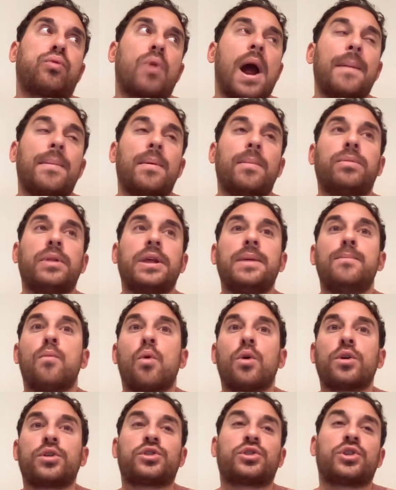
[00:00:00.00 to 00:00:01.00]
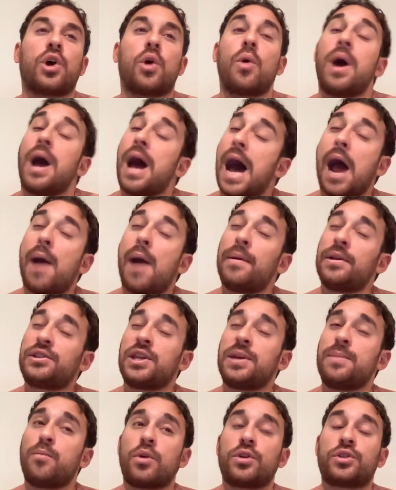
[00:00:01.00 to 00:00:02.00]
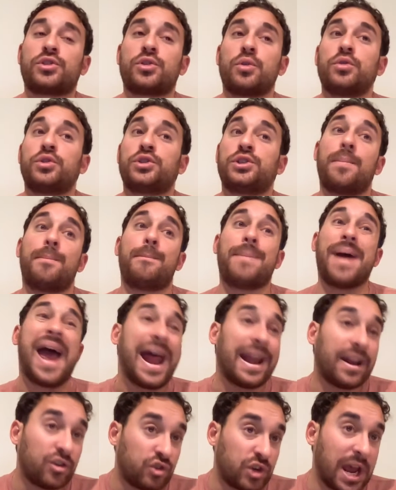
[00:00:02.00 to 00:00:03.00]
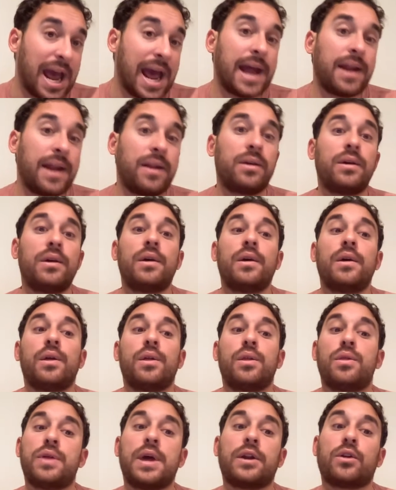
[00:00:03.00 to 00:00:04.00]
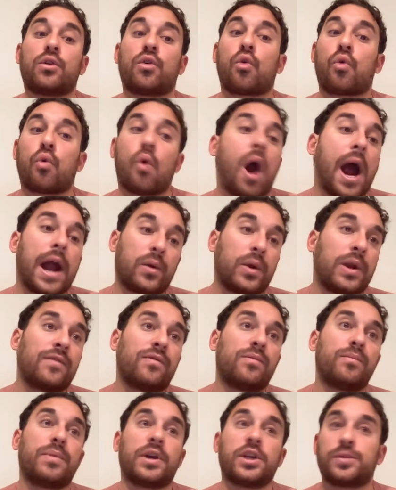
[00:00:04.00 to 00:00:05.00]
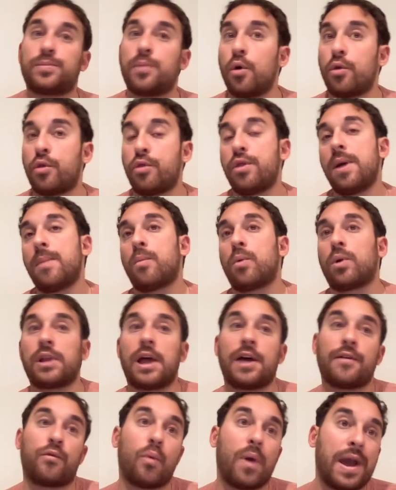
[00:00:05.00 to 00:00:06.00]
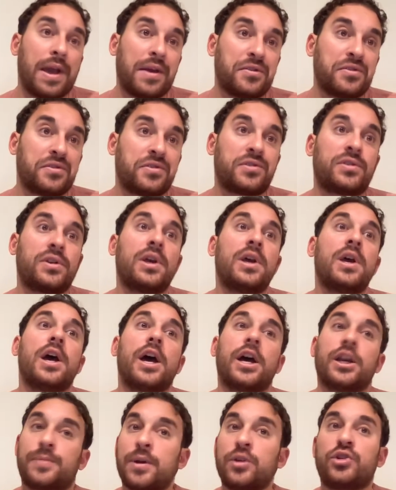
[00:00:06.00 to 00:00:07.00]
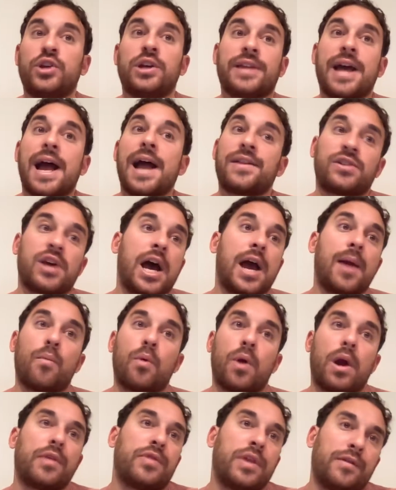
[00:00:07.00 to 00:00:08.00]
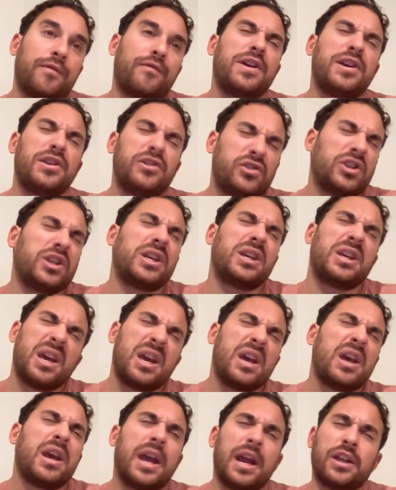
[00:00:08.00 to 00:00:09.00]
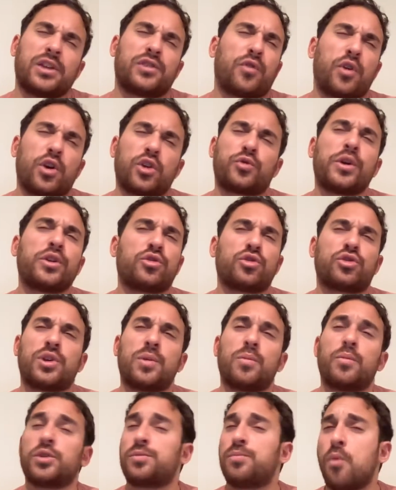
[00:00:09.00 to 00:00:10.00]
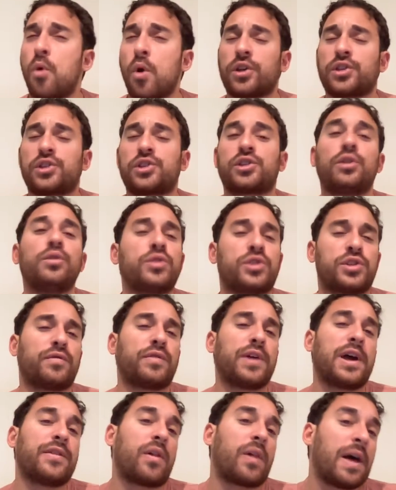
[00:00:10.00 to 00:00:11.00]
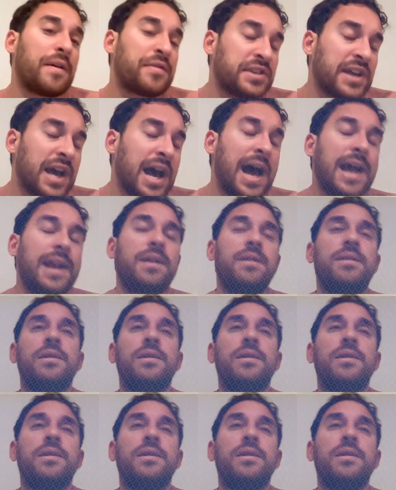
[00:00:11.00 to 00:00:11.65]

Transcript: probably more so. I would say more so Zibanejad than Kreider even, because both of them were left wings, especially at that time, where I think VZ in his first Rangers stint was more exclusively on the left